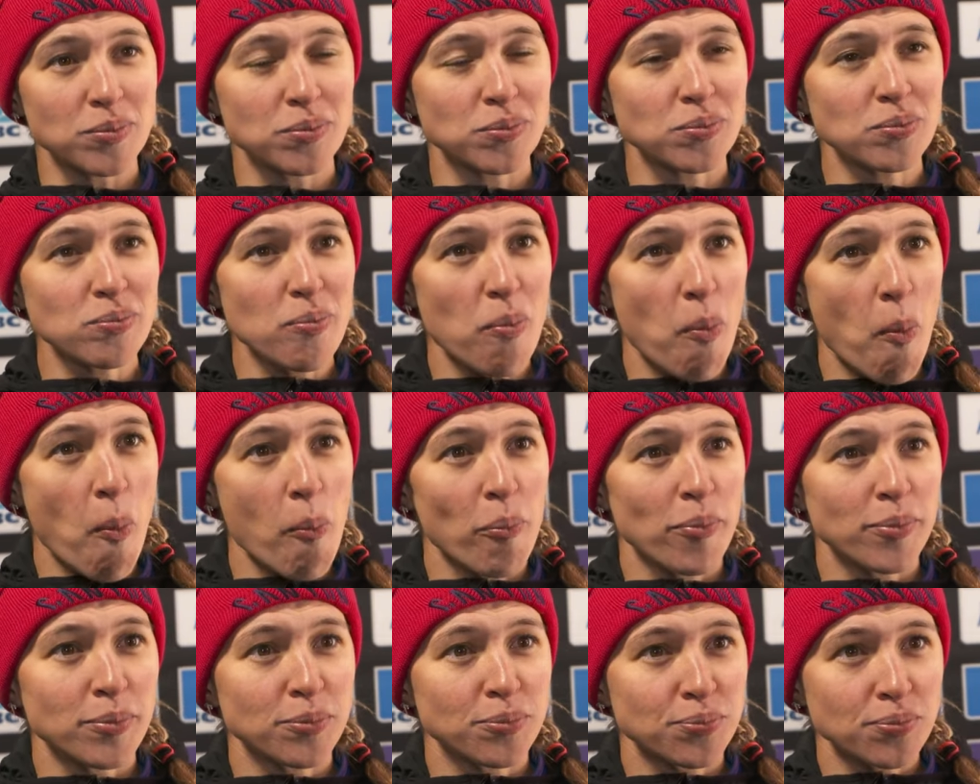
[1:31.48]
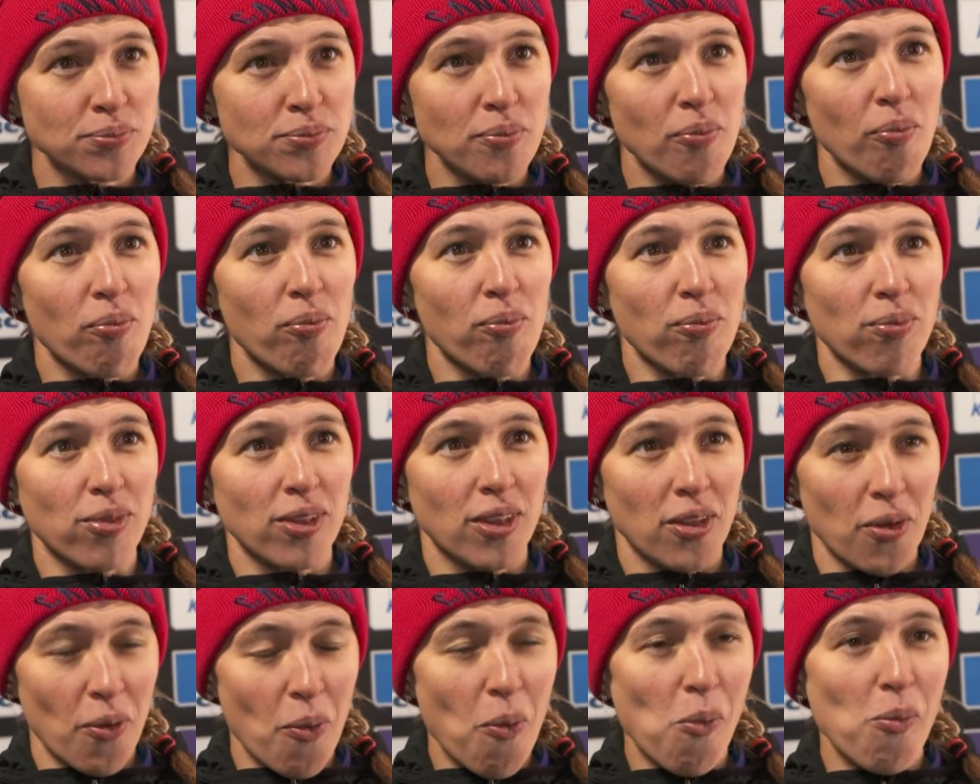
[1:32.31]
You've been on many podiums.
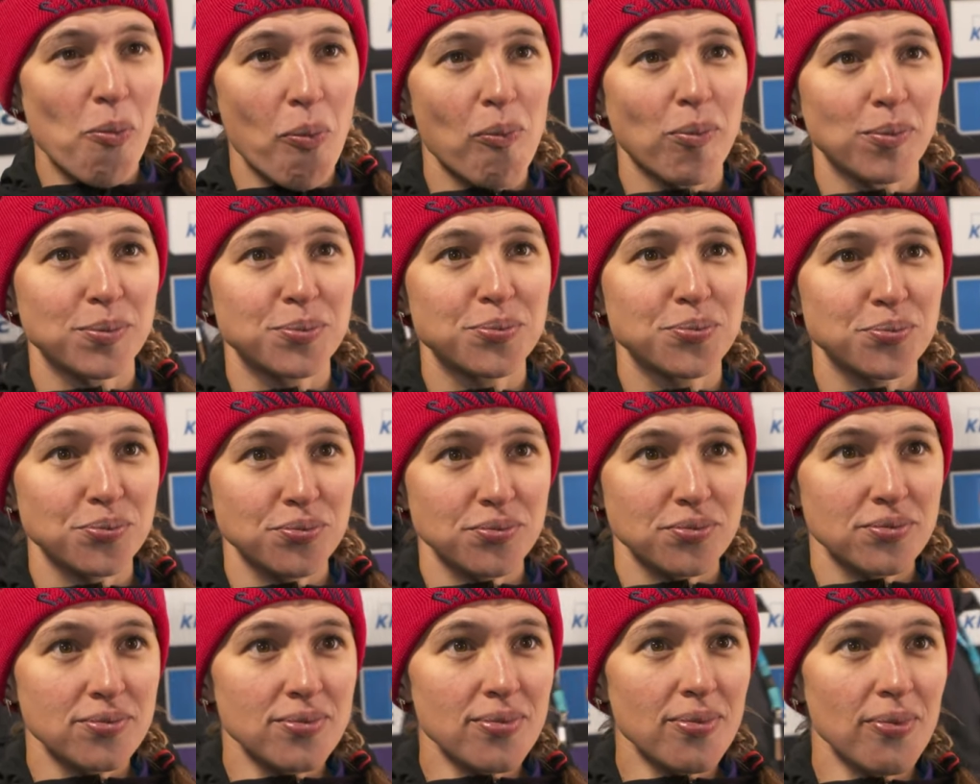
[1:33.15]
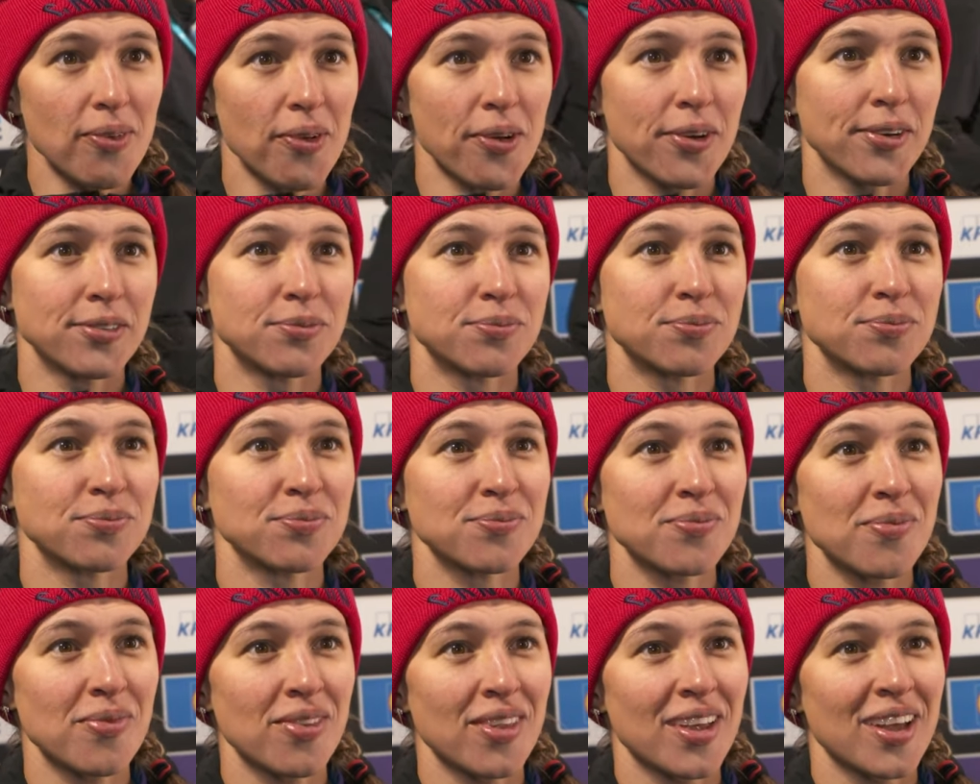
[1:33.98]
How is it to be on the podium of
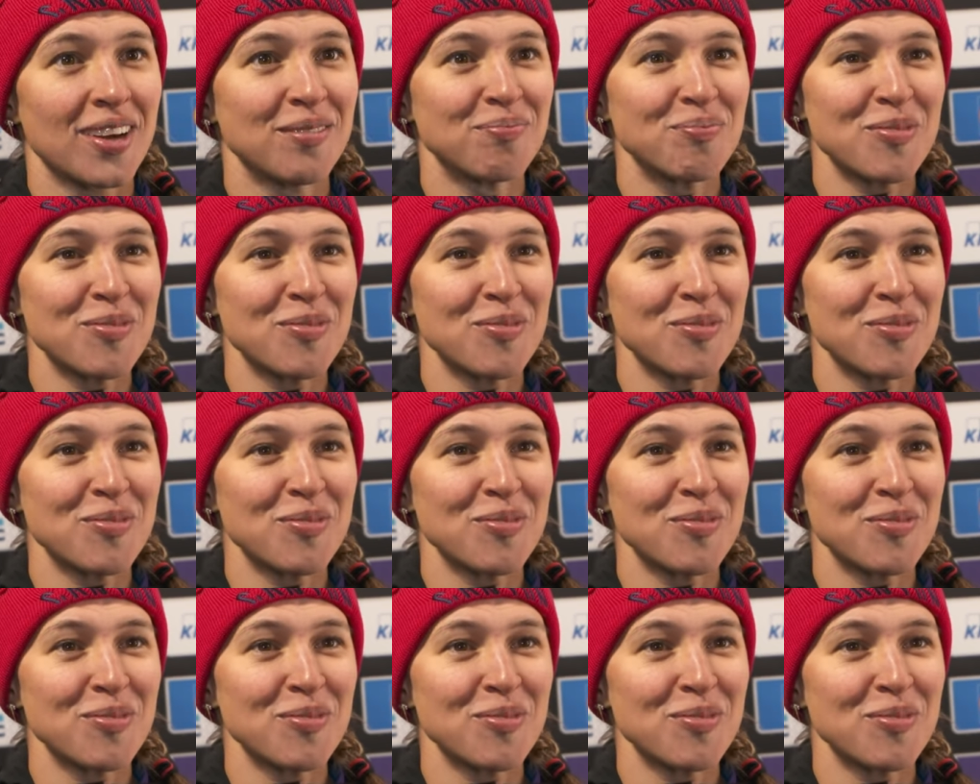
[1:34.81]
Flanders?